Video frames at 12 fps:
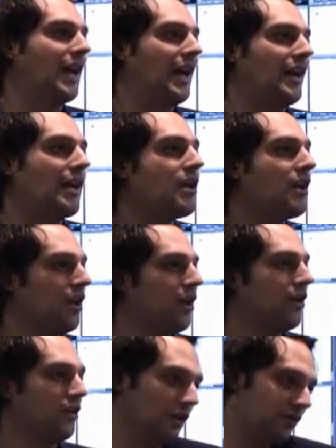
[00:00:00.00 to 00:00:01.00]
I
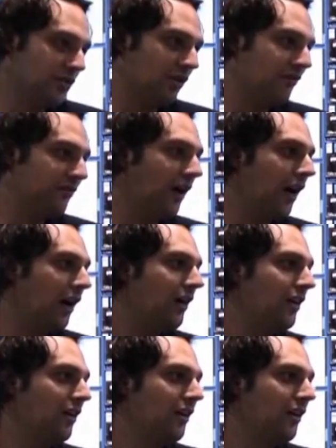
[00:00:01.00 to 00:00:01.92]
knew so far